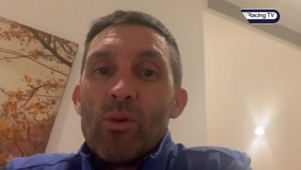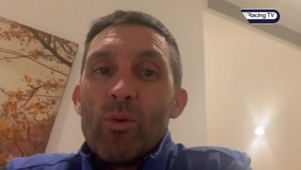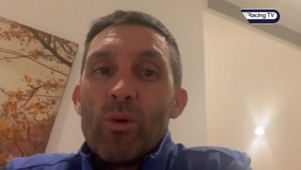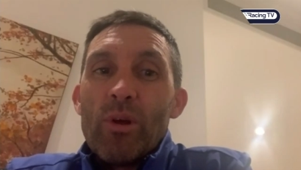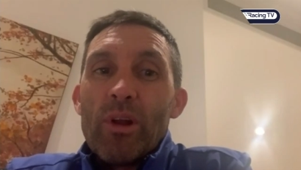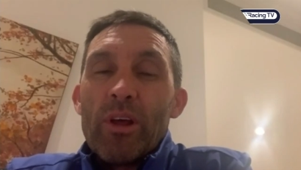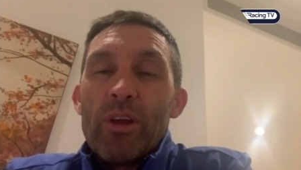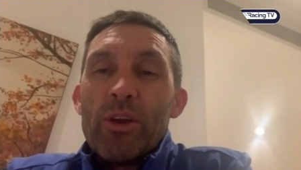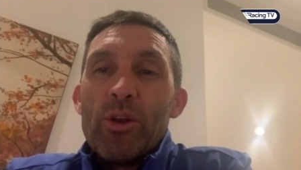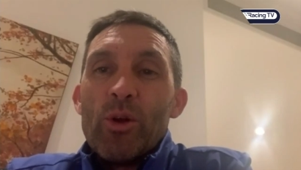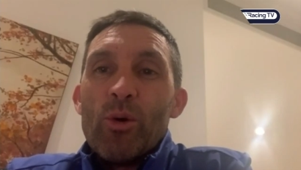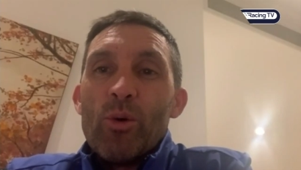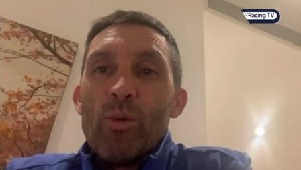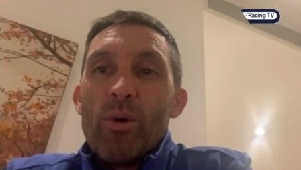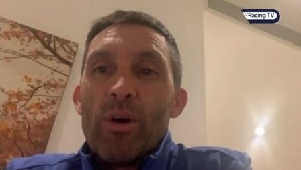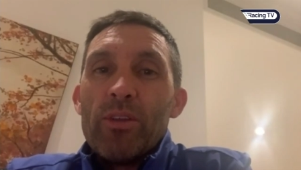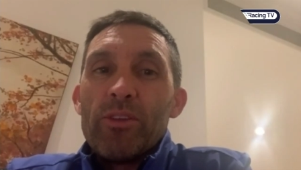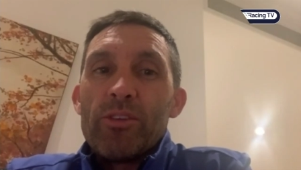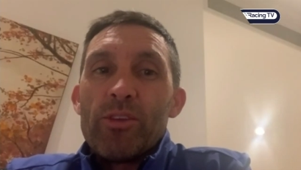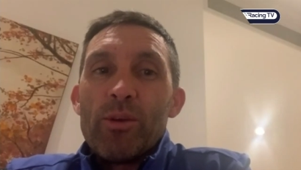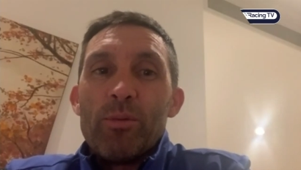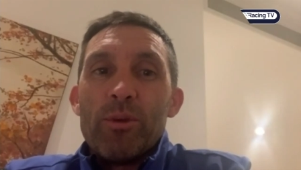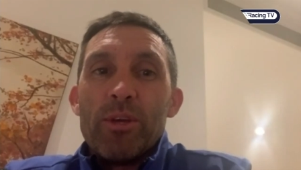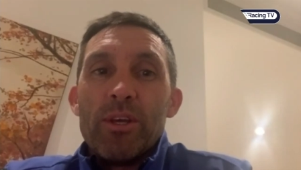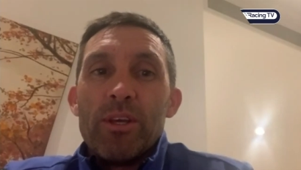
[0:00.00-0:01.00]
well, I don't
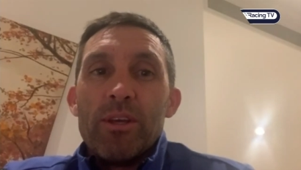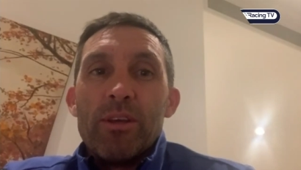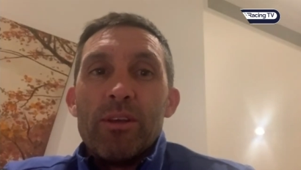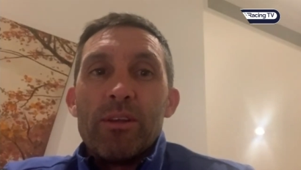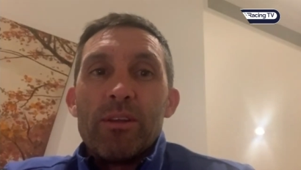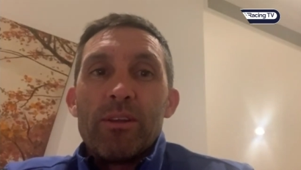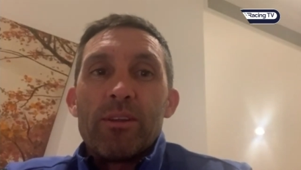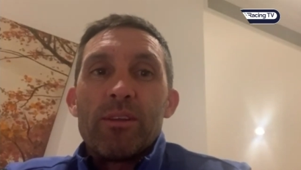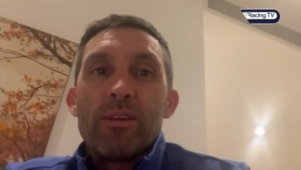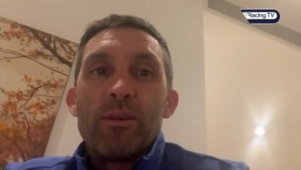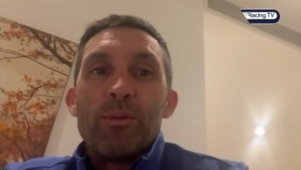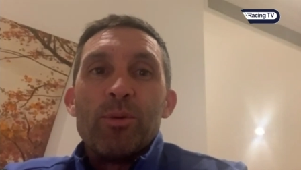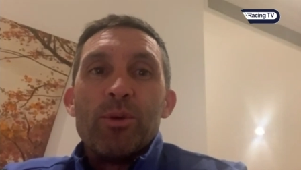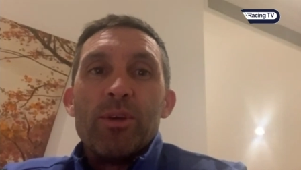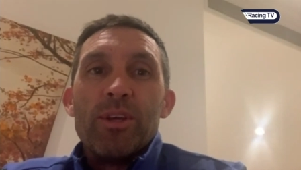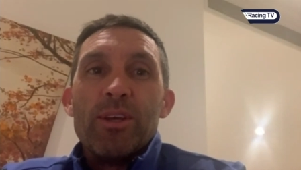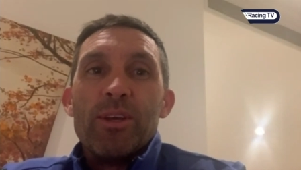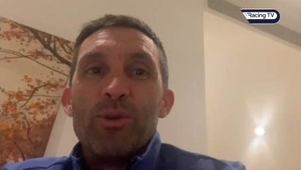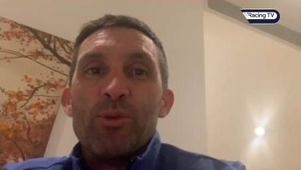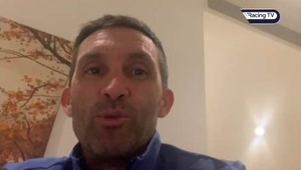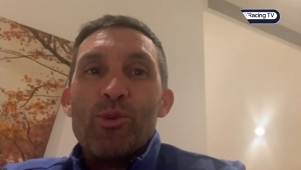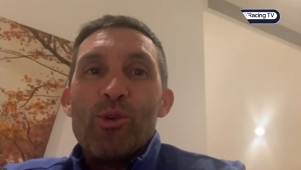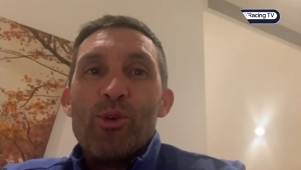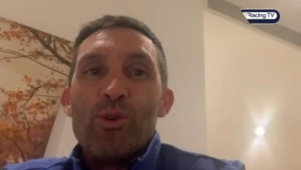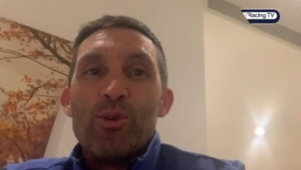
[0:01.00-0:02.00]
want to be to
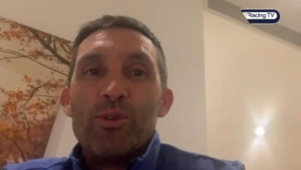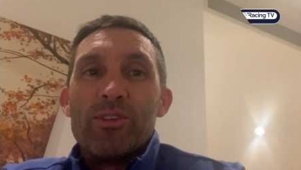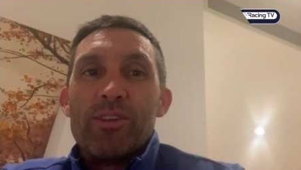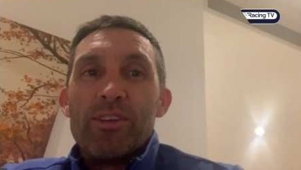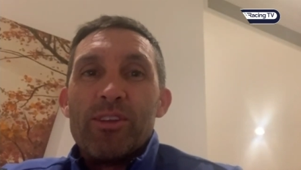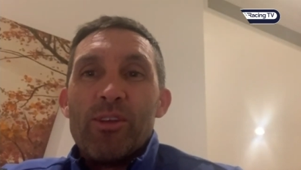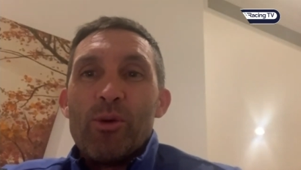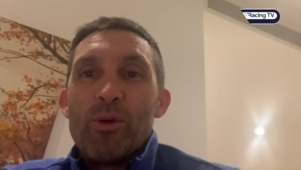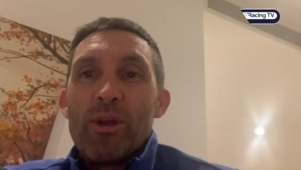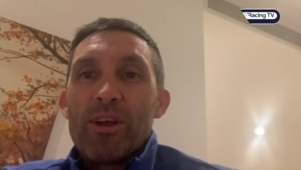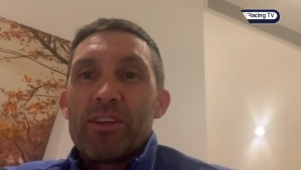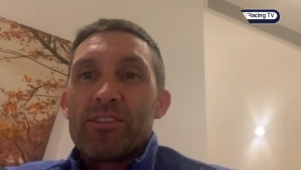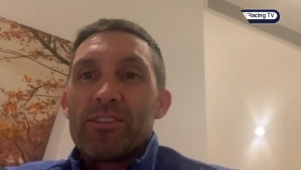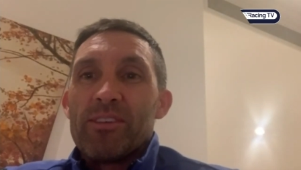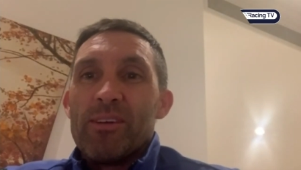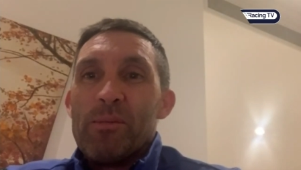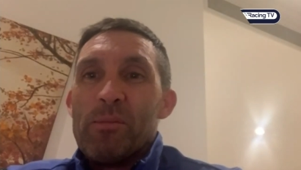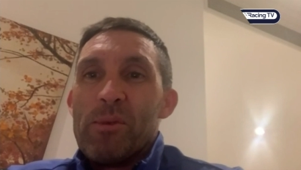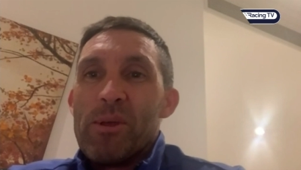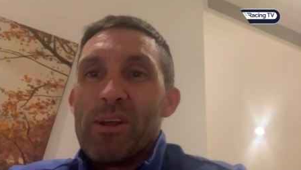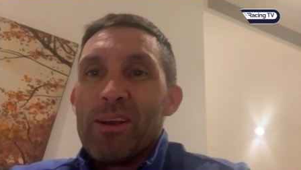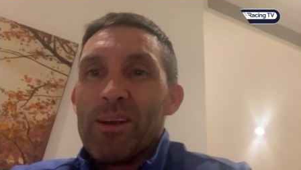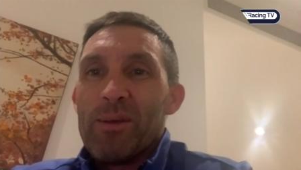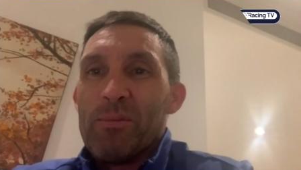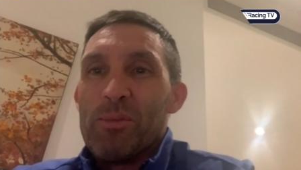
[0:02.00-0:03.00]
be rude to the rest of
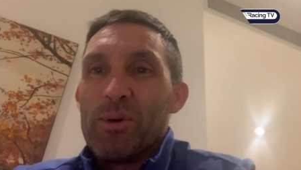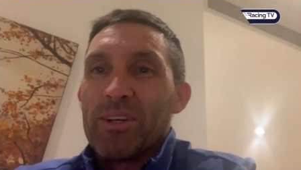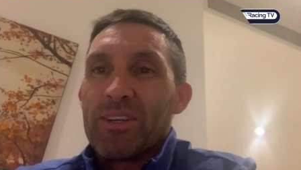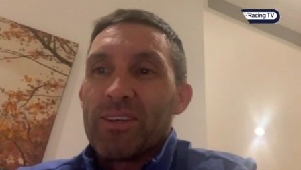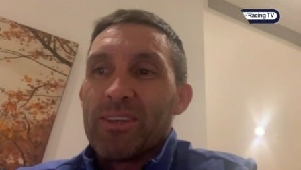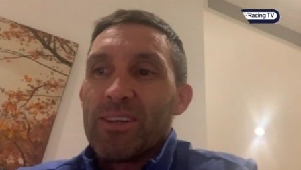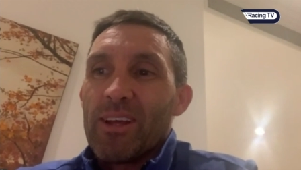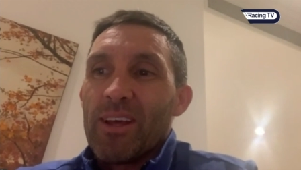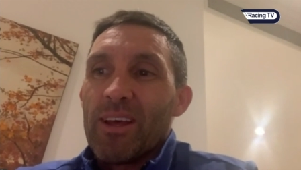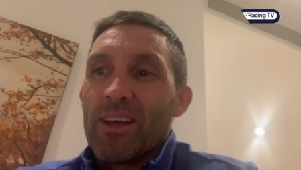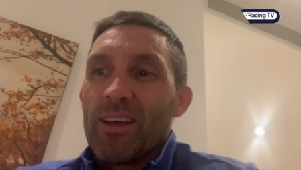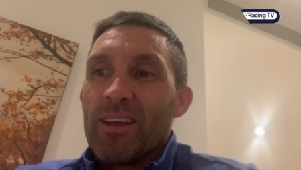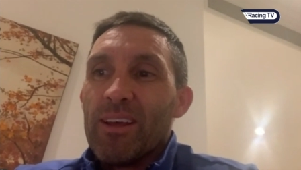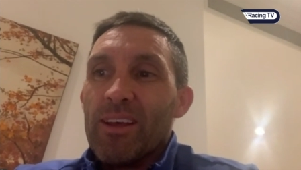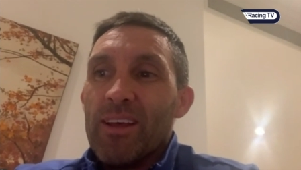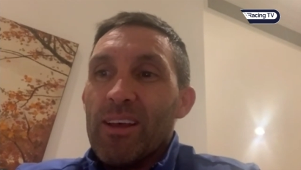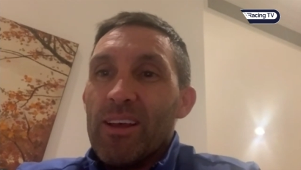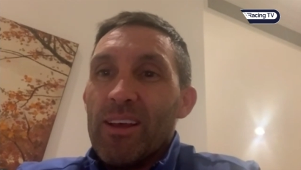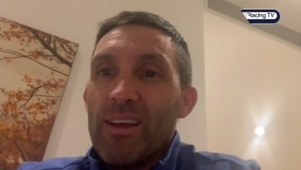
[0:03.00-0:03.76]
them here, but uh,